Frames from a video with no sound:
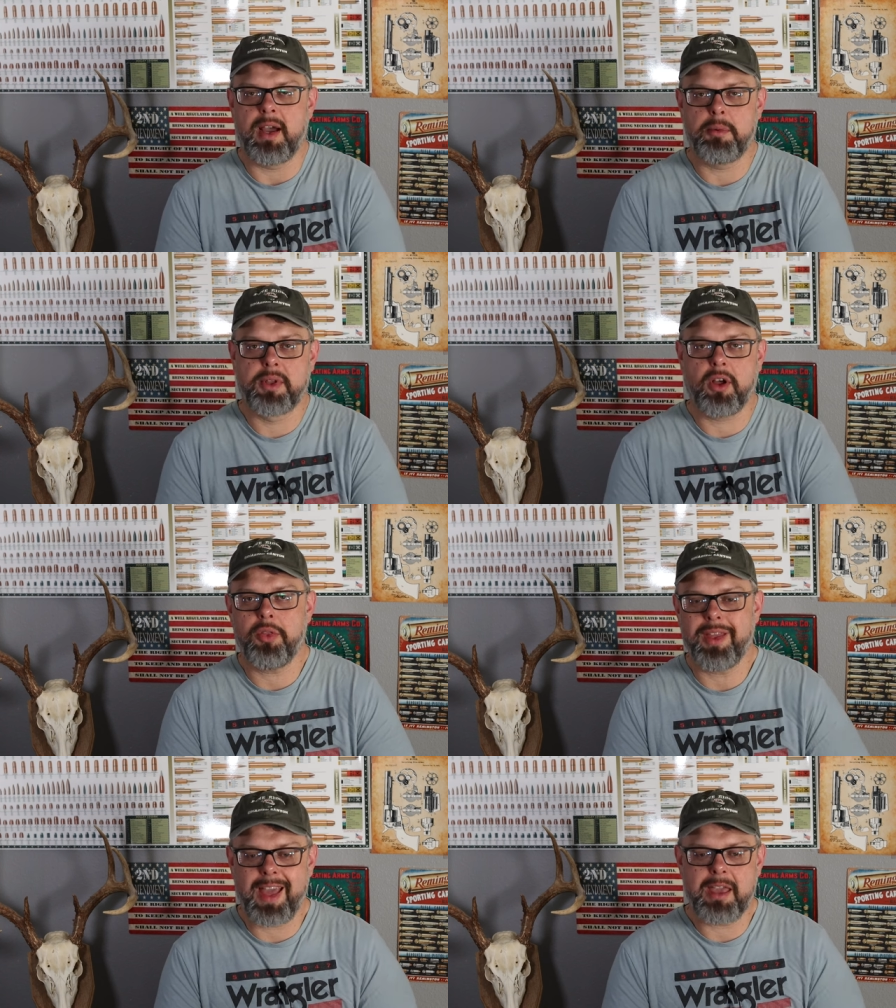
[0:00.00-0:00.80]
I would
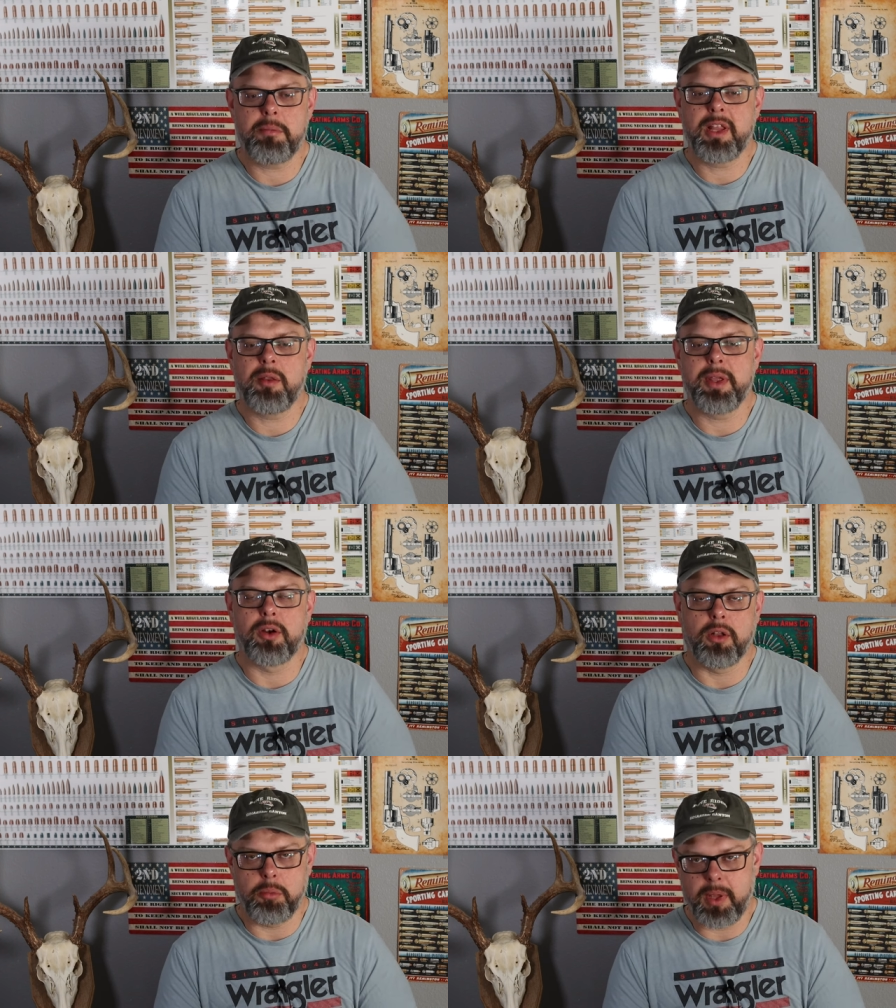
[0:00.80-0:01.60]
call the
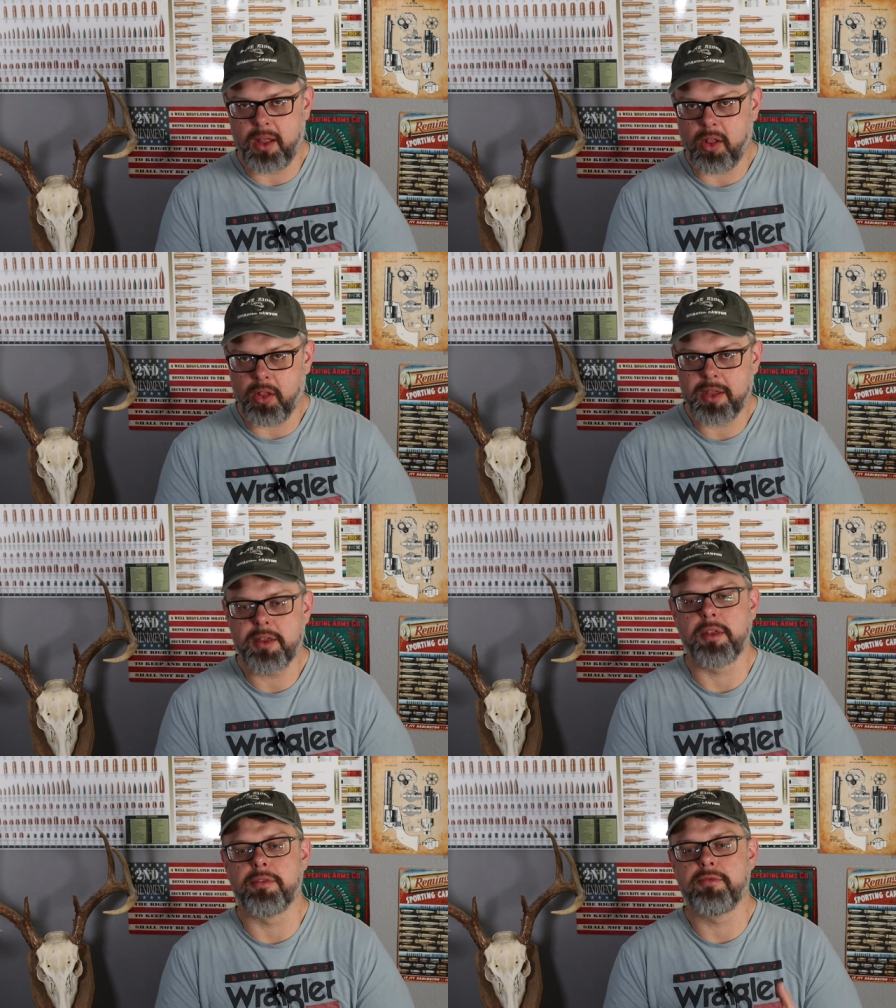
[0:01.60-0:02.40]
8mm Lebel
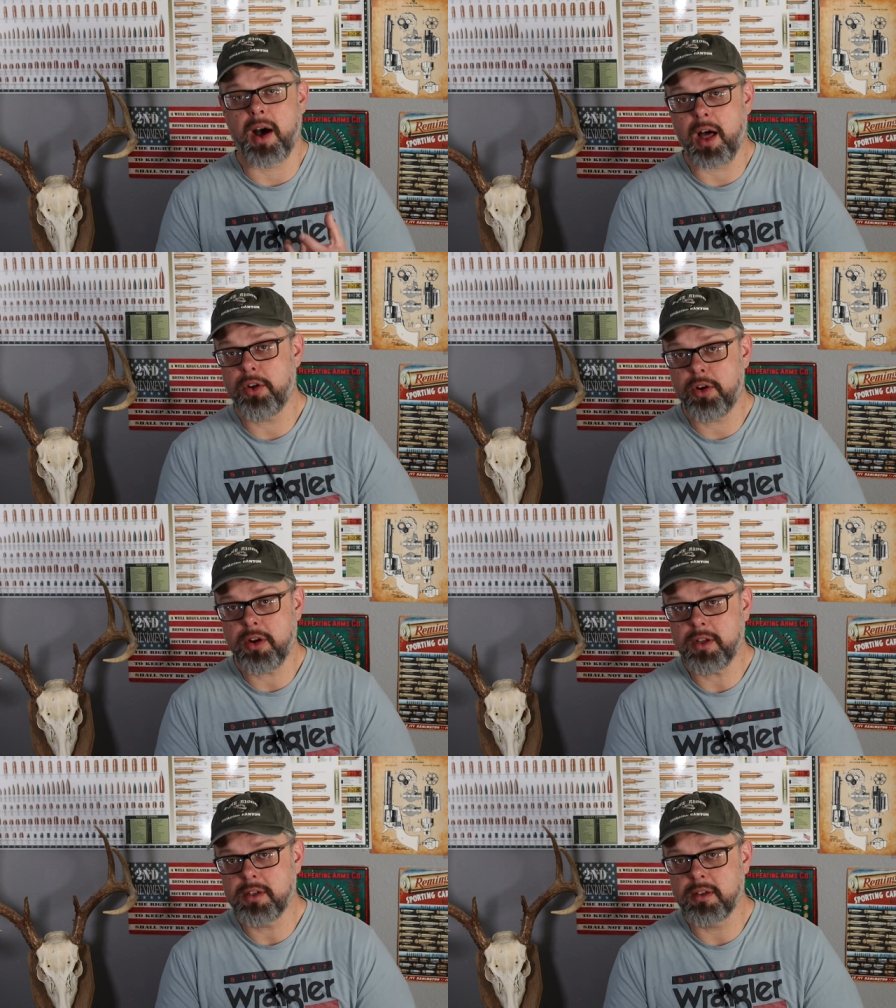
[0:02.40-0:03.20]
the
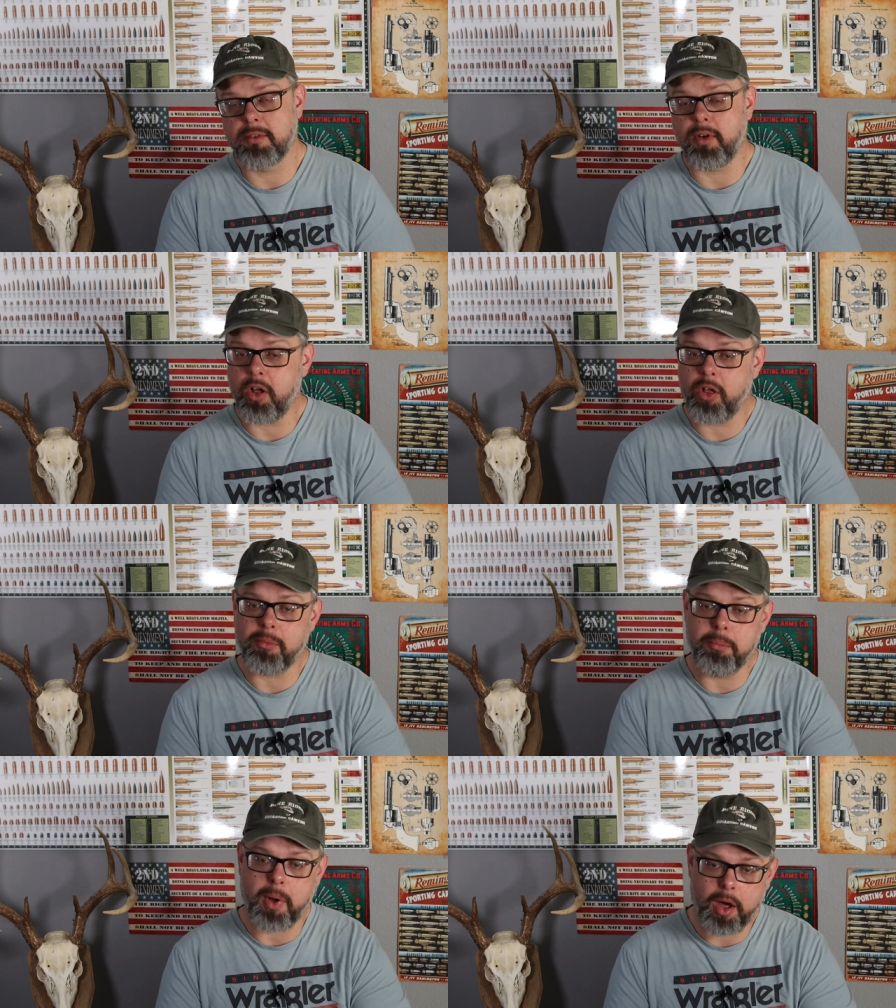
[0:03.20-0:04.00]
father of
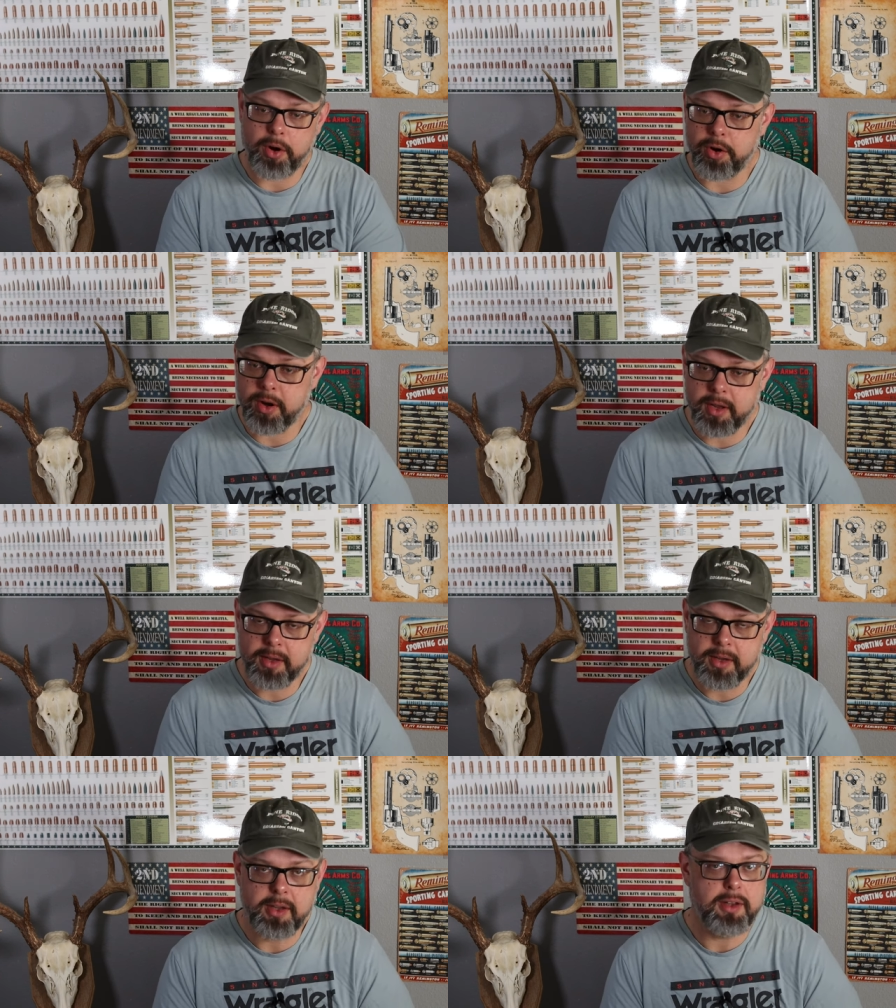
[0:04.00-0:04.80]
all modern
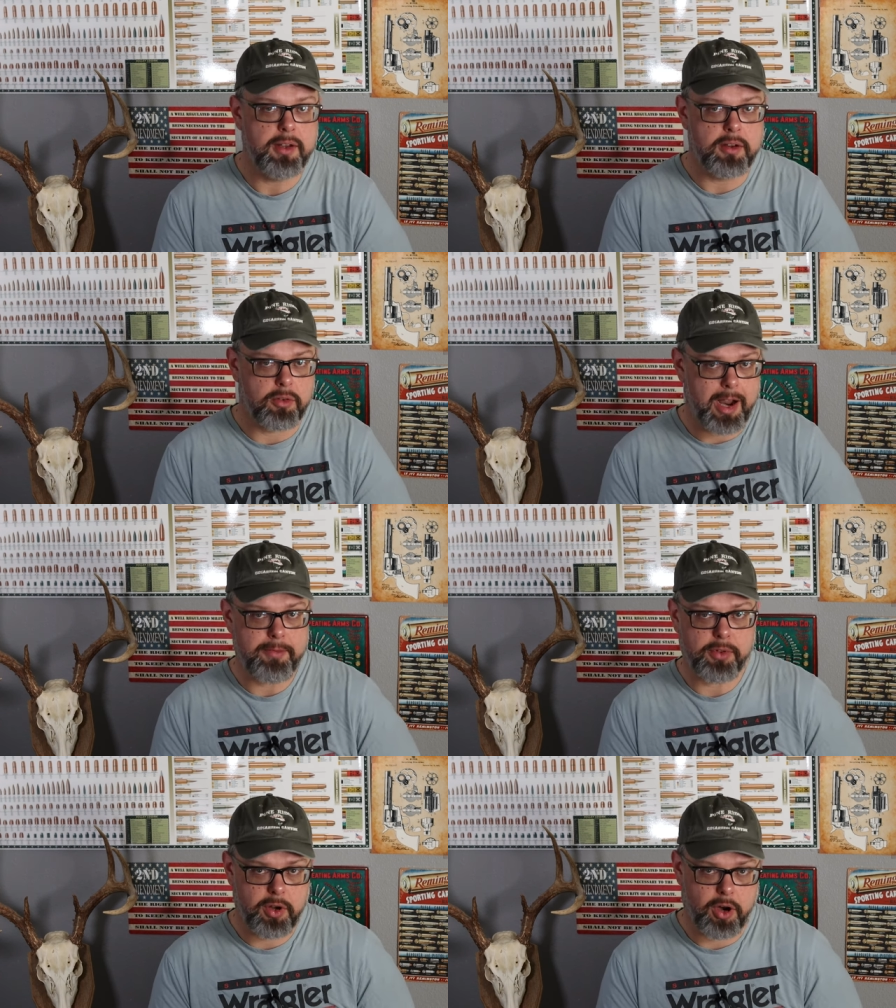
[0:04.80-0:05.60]

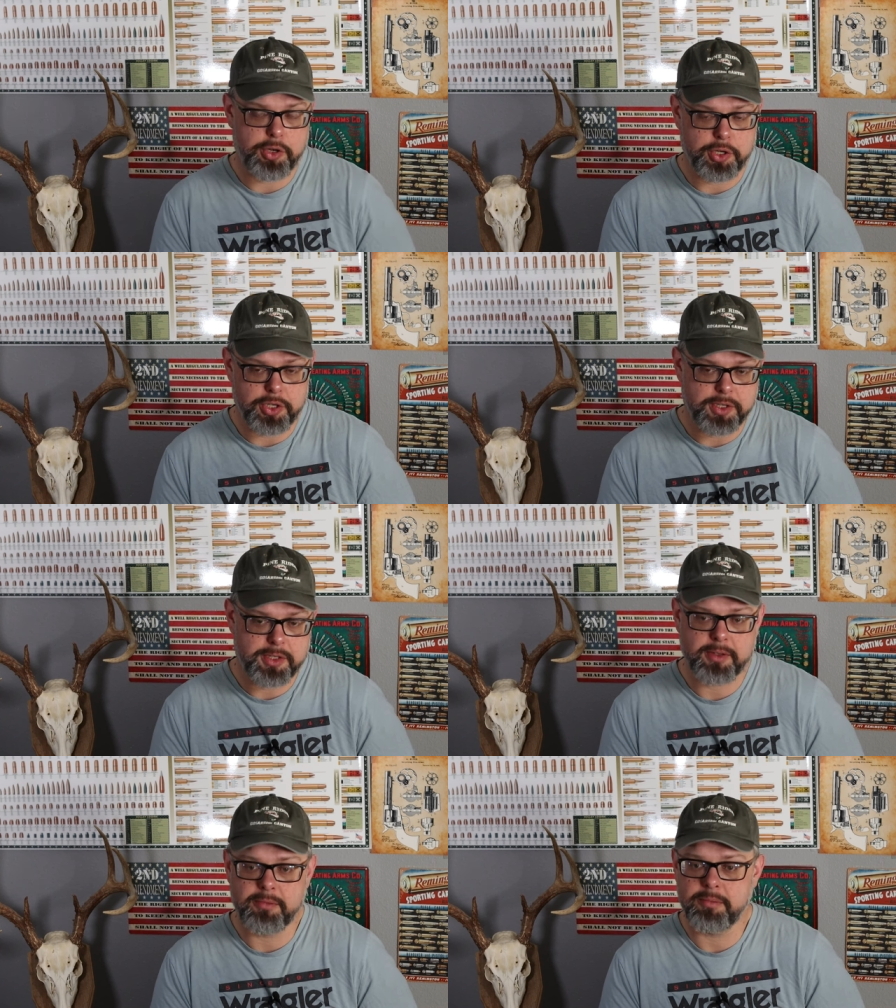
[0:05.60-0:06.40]
rifle
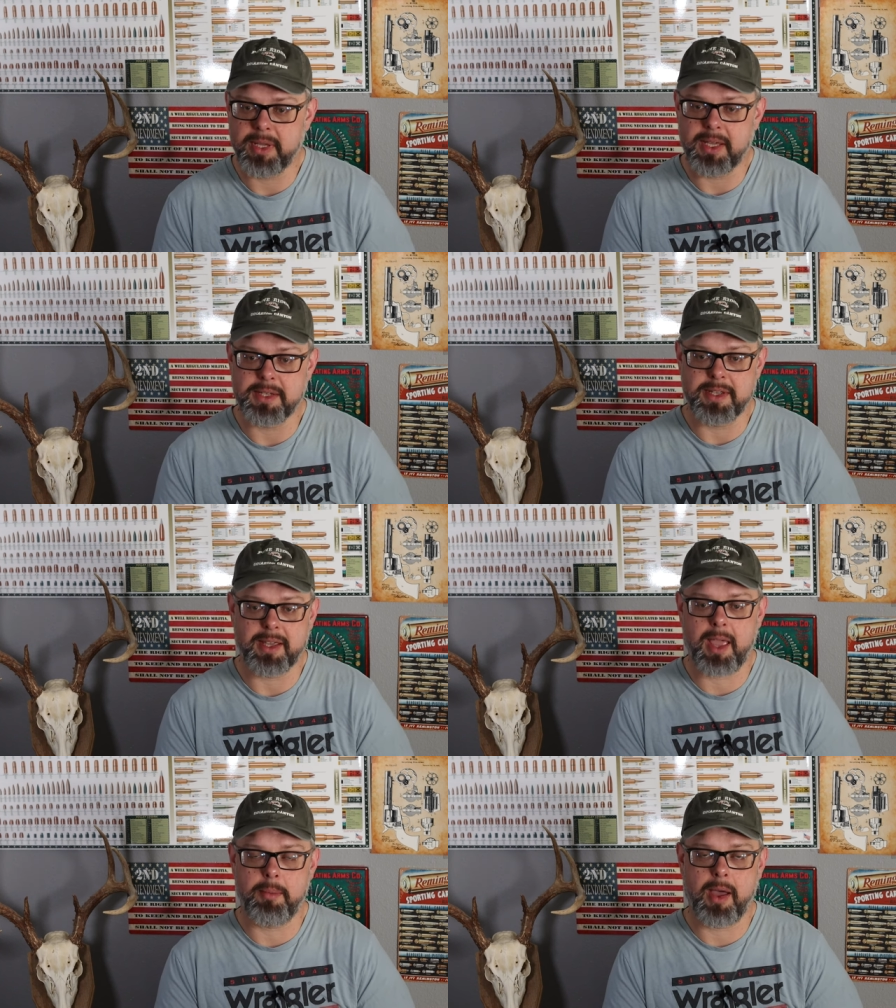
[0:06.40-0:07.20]
cartridges because
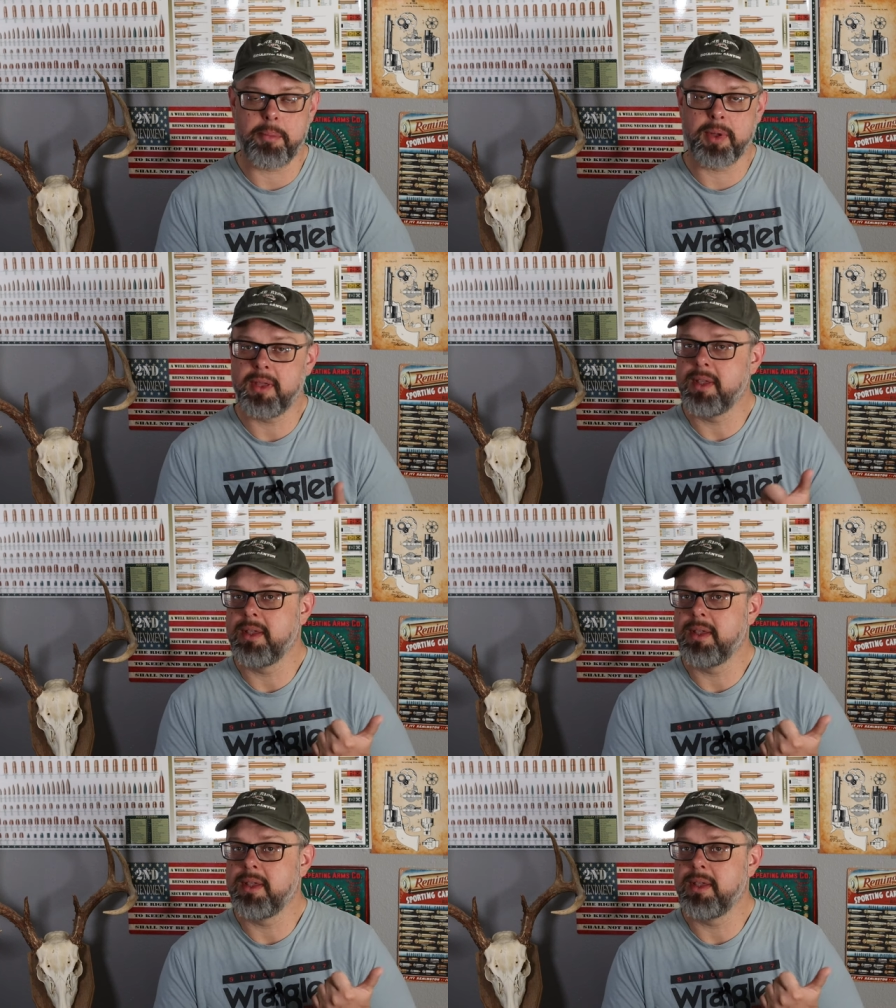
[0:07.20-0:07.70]
it came up,